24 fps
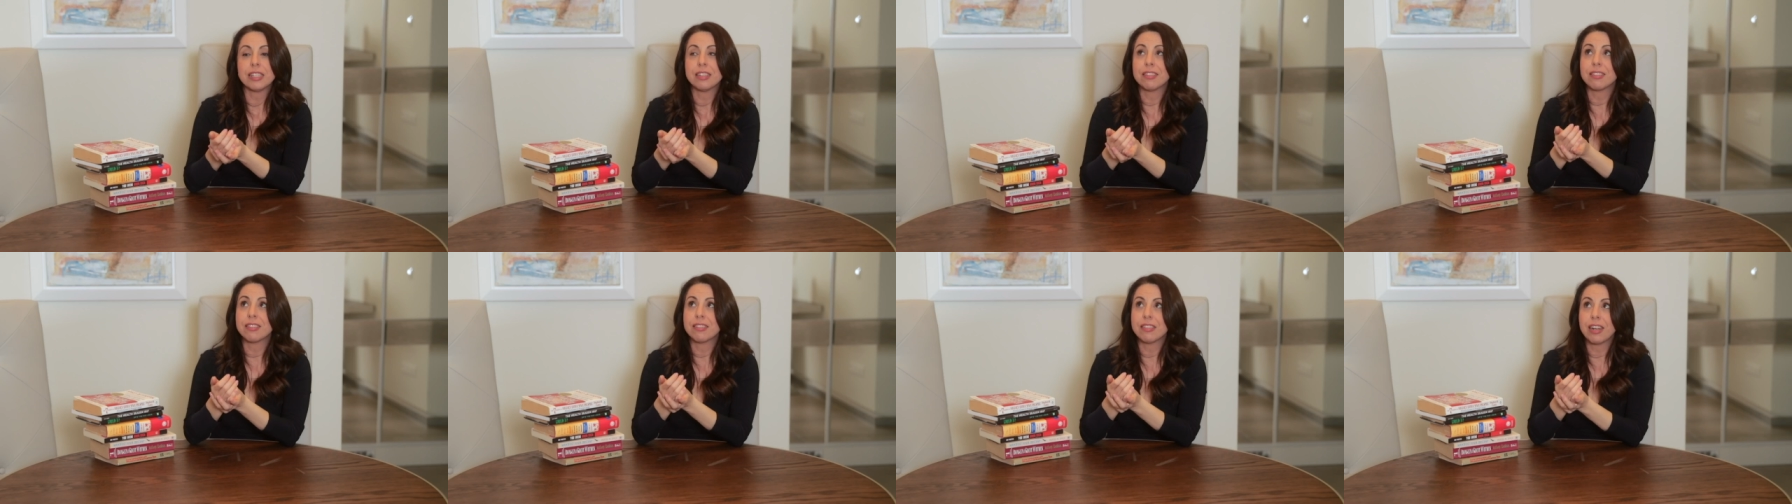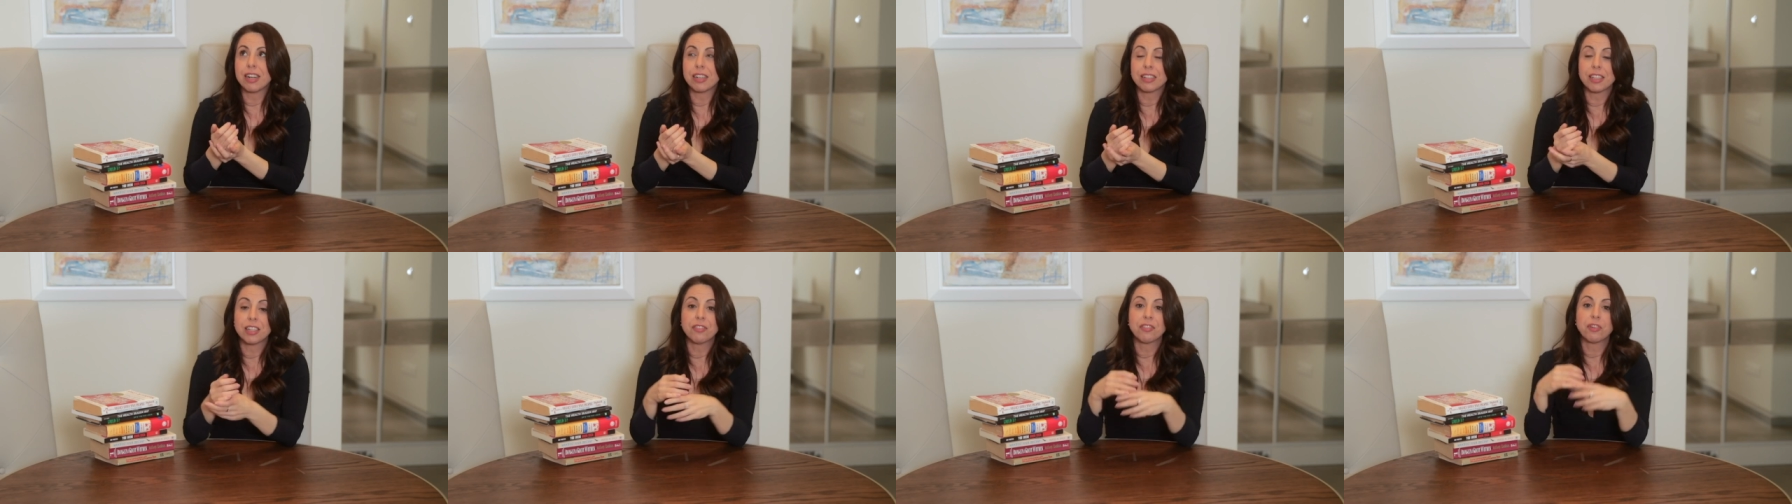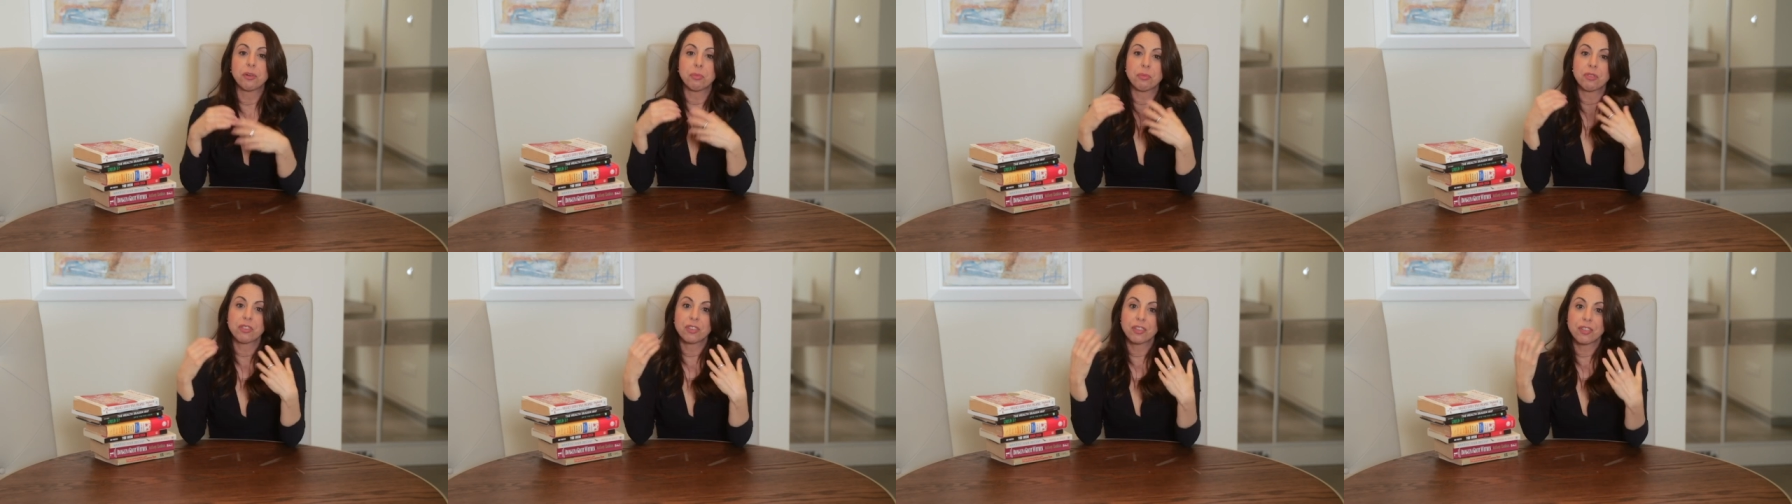in starting
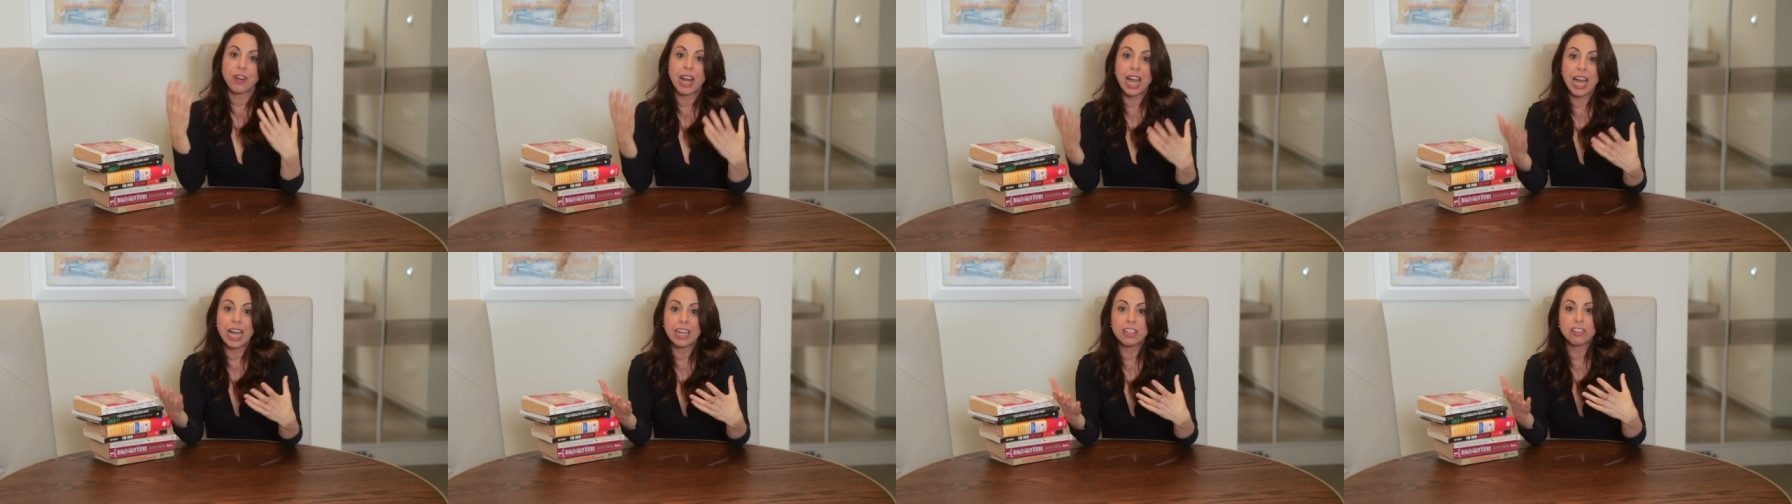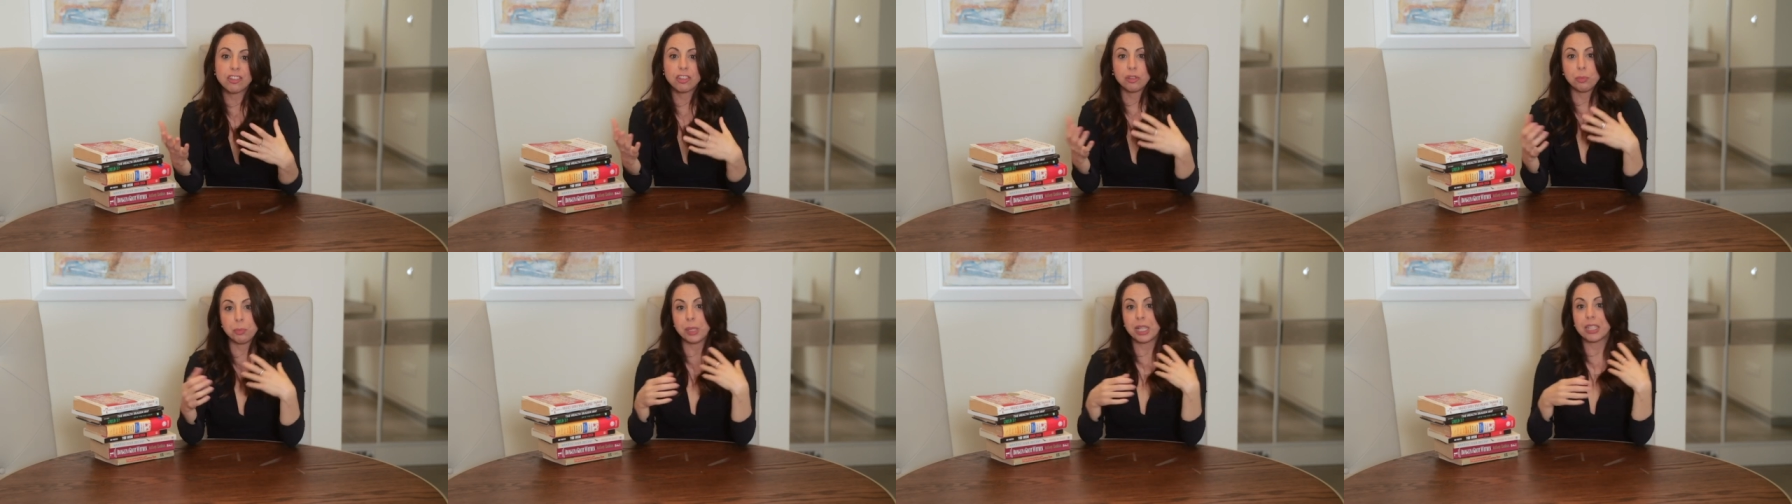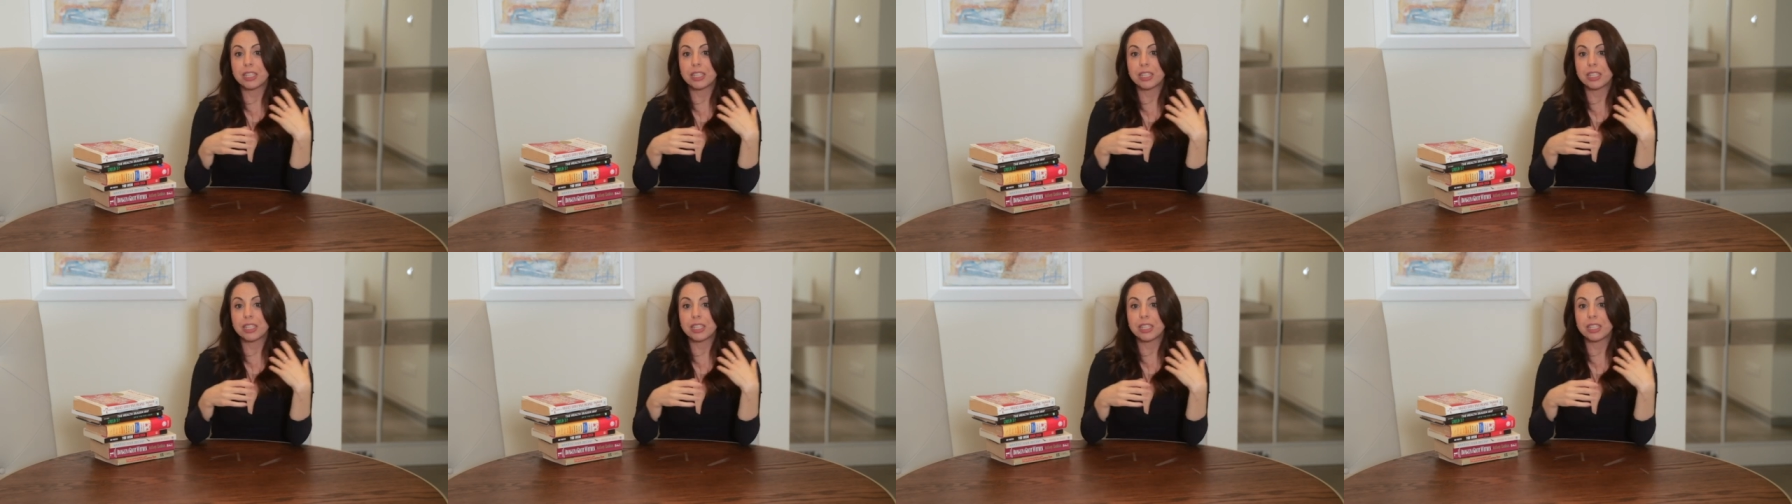from scratch,